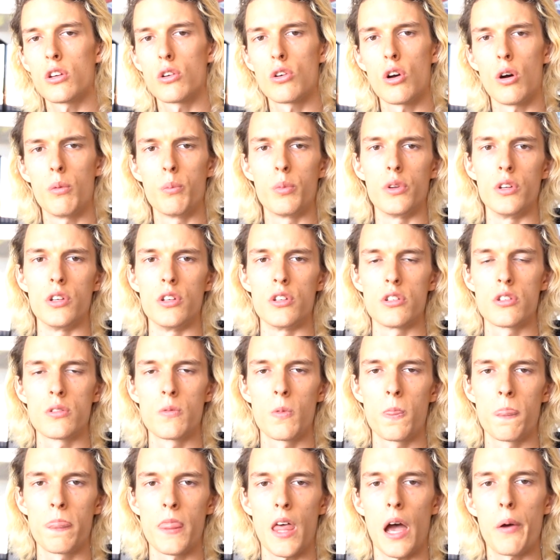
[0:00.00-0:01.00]
the companies.
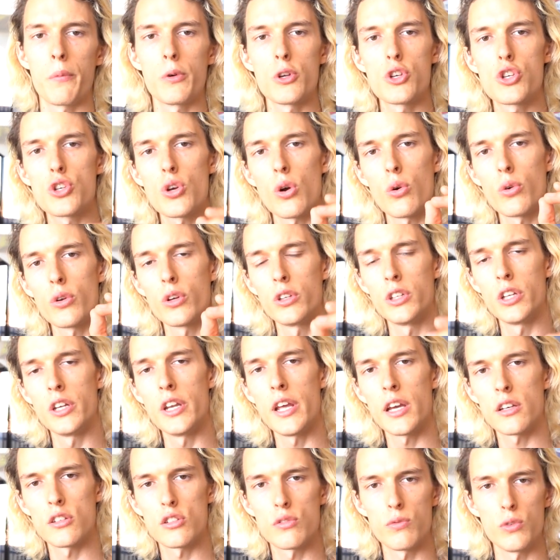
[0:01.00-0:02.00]
I will show you in the
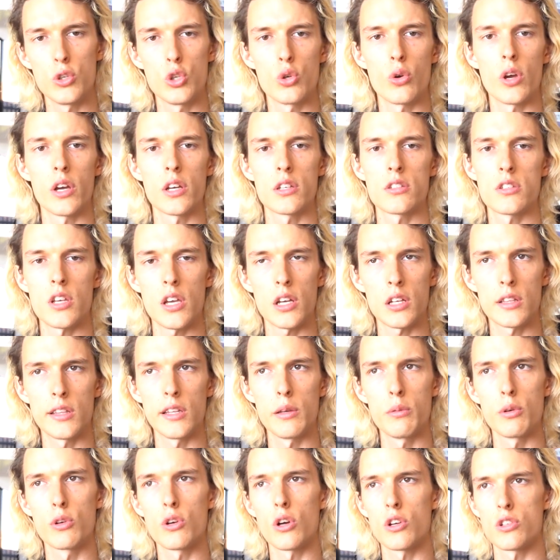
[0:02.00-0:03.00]
next video
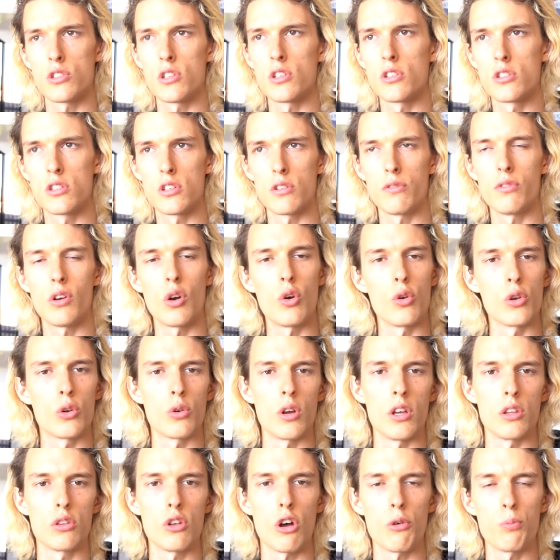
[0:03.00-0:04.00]
exactly, because this is a very
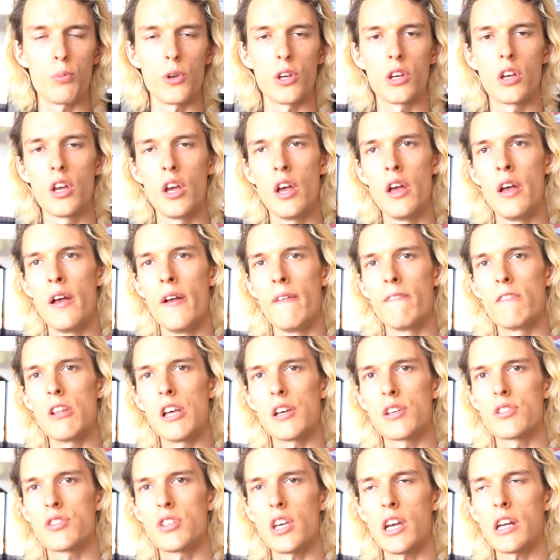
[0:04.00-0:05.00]
great topic,
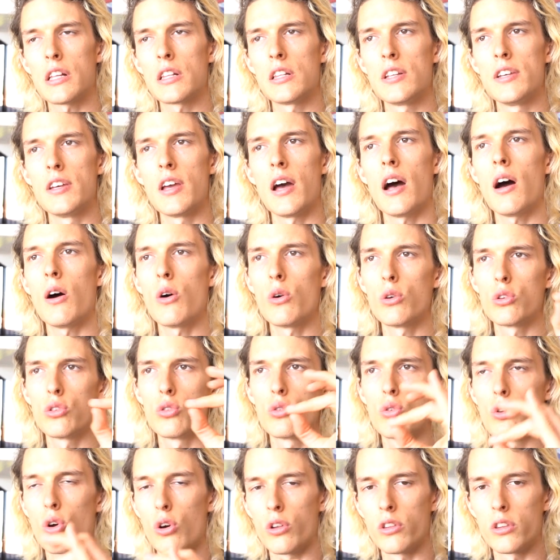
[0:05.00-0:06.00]
exactly how
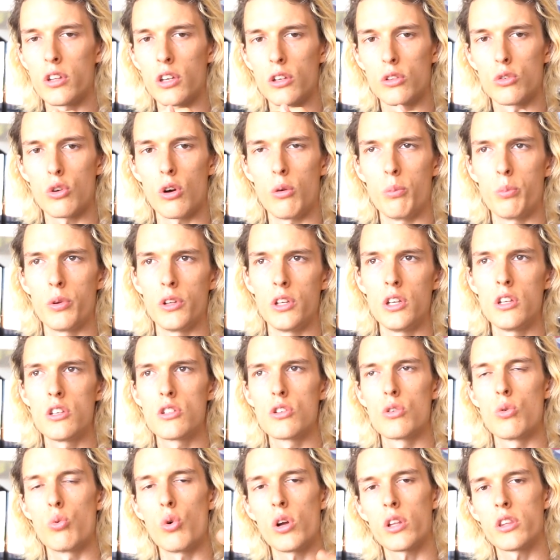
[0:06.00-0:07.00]
to contact
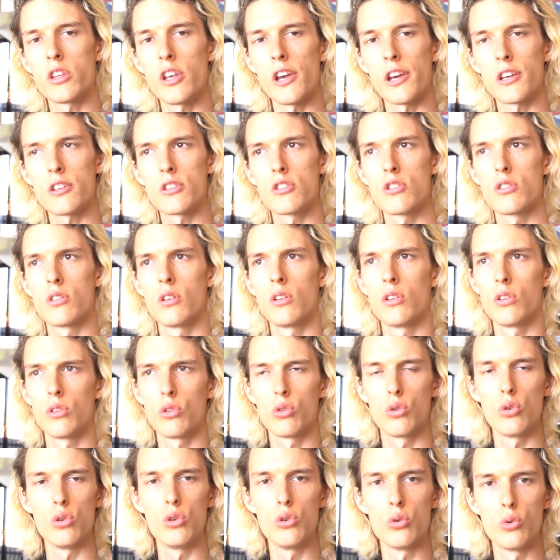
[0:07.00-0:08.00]
companies, what text
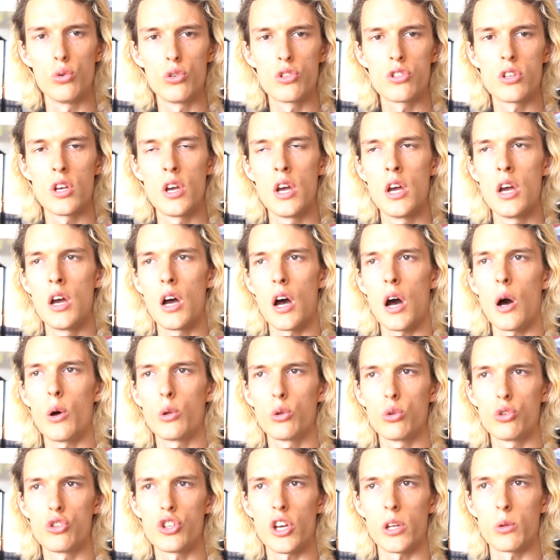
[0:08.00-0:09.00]
to use, how
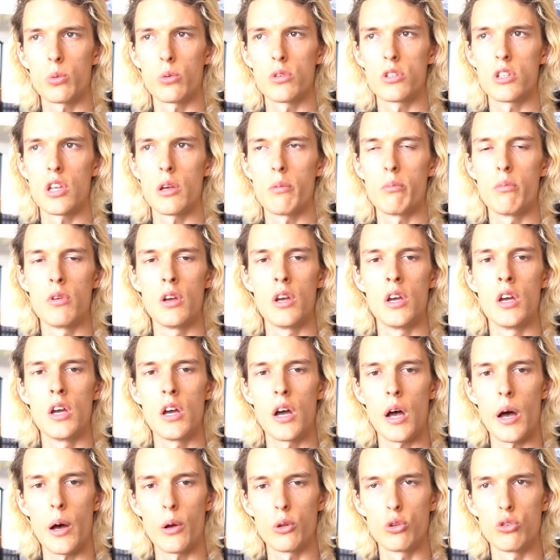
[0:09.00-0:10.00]
to chat with them,
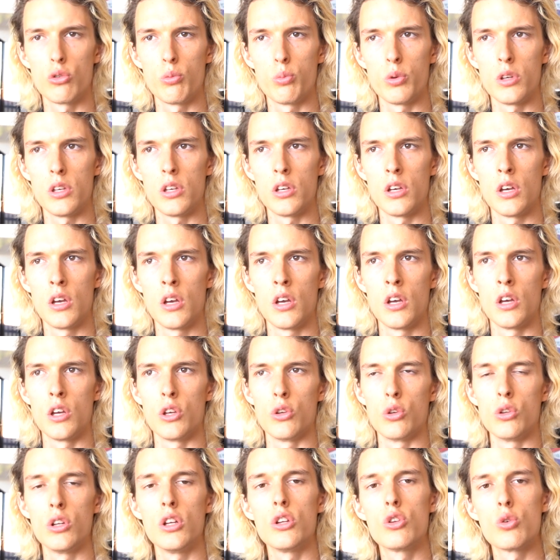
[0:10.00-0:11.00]
how to be.
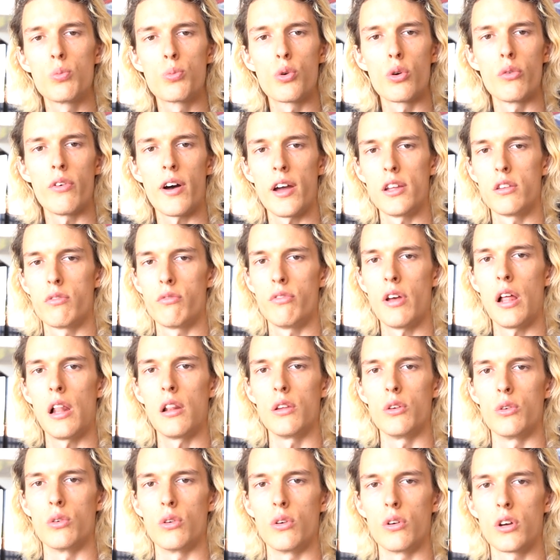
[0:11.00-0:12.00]
You need to provide
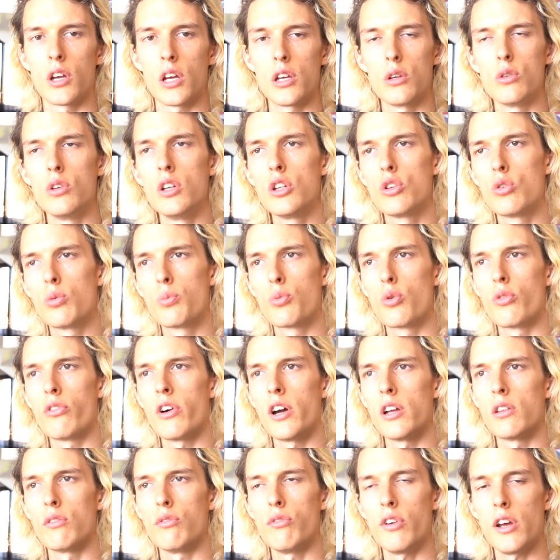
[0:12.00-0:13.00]
value, okay? You need to
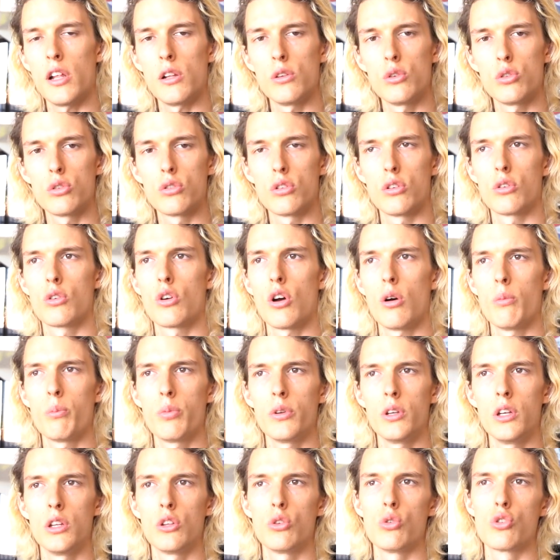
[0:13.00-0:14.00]
provide value to the
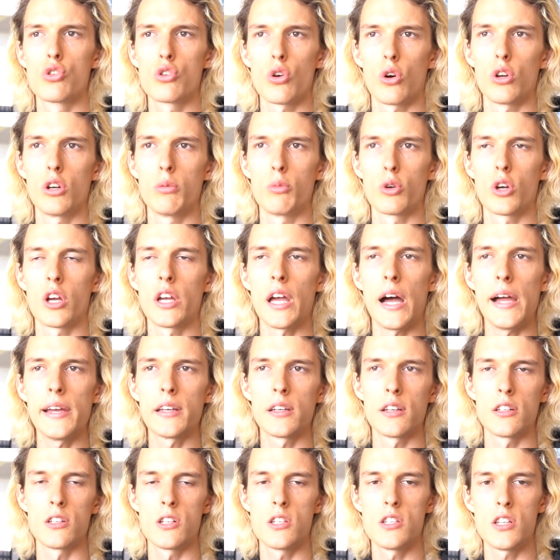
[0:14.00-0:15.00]
company to show them, okay, I
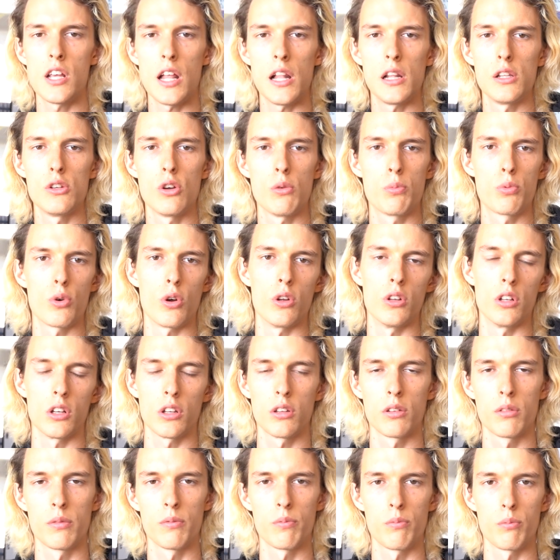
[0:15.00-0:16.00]
can sell your product,
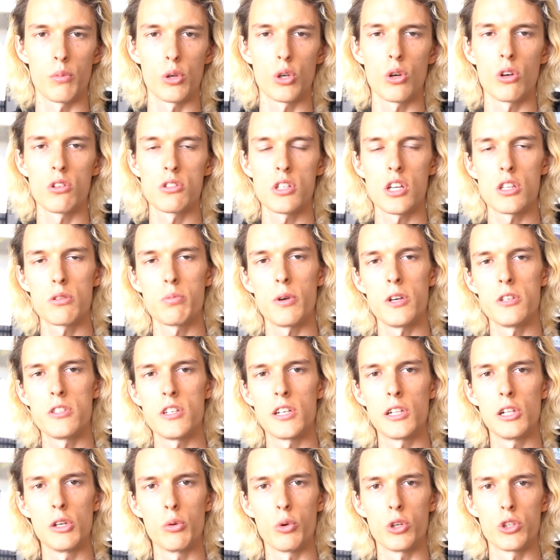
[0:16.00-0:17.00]
because that's
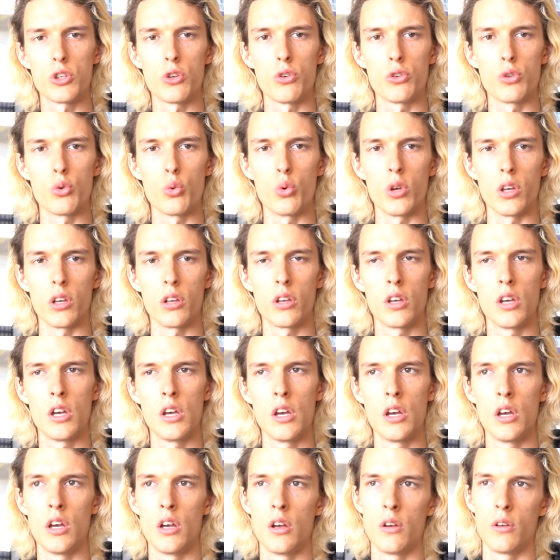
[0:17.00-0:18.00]
basically what you're doing.
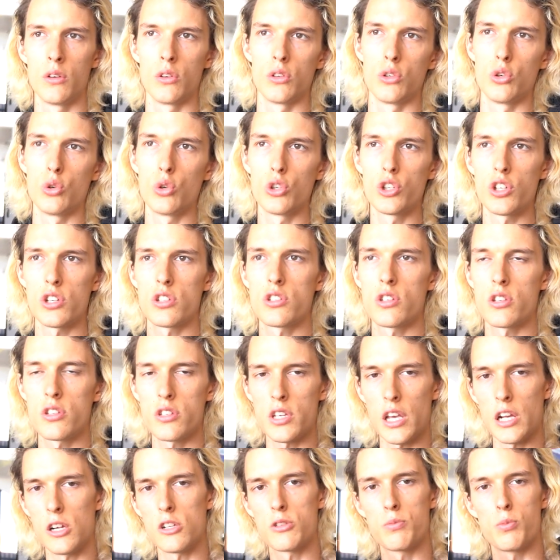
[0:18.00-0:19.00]
You're just a
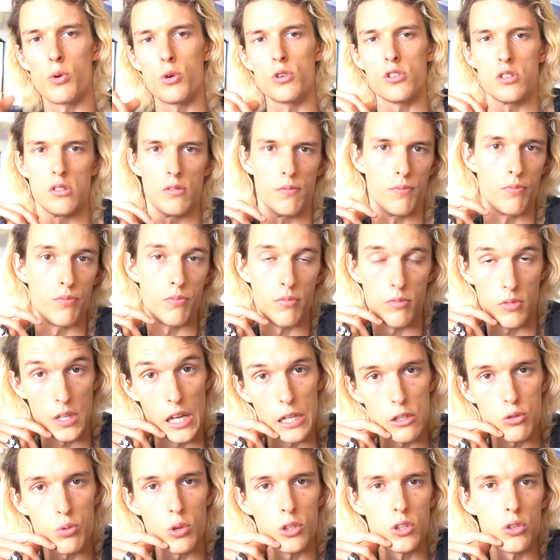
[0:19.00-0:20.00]
salesperson.
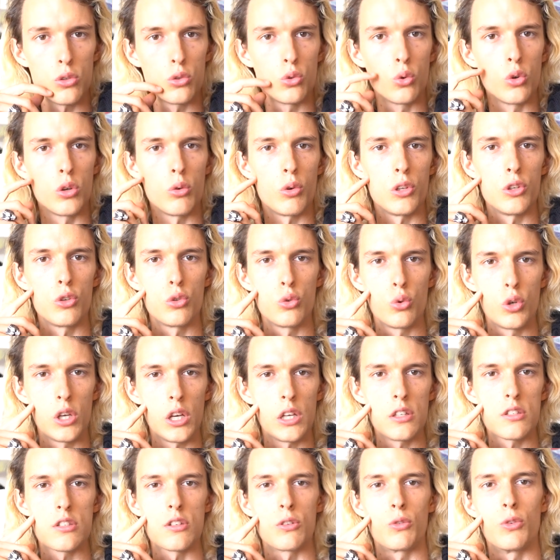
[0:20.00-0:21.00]
That's what you're doing when you're doing
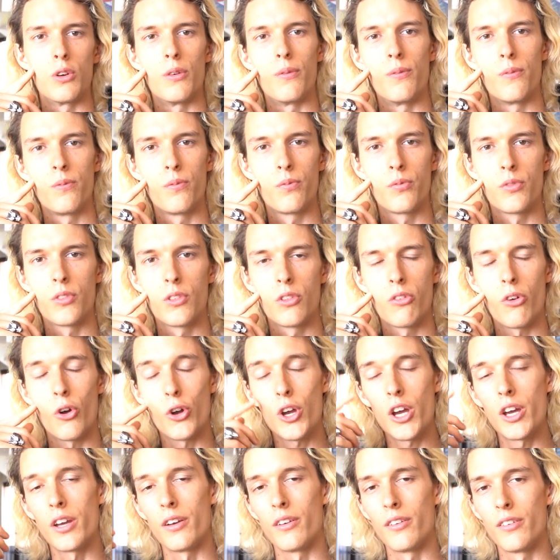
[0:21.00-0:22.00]
Instagram.
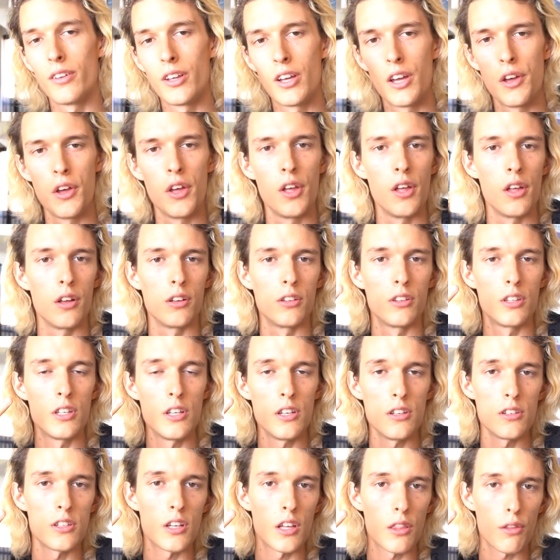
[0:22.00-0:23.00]
Okay,
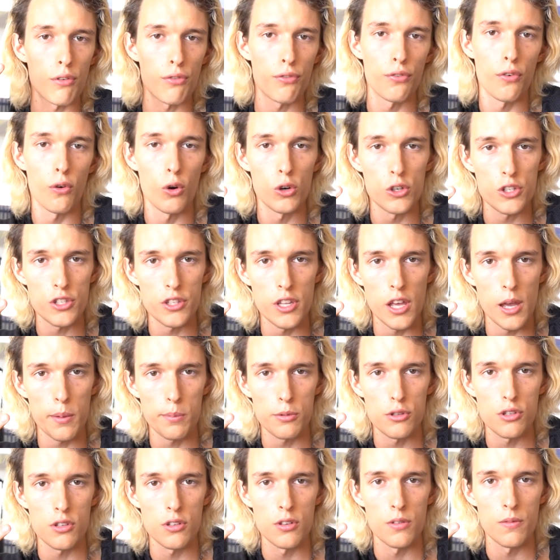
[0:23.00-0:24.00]
these are the 4
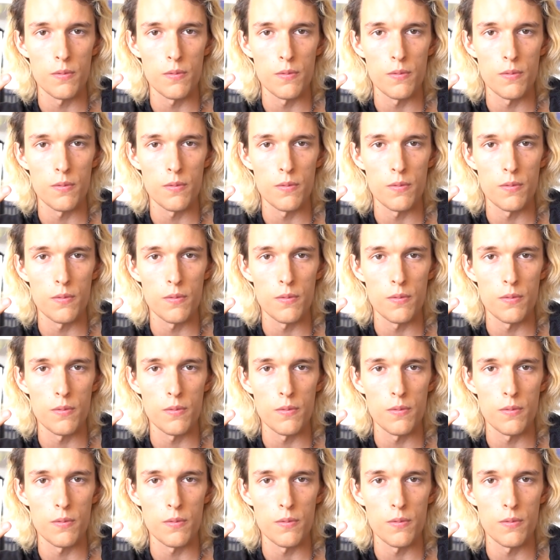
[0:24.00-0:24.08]
steps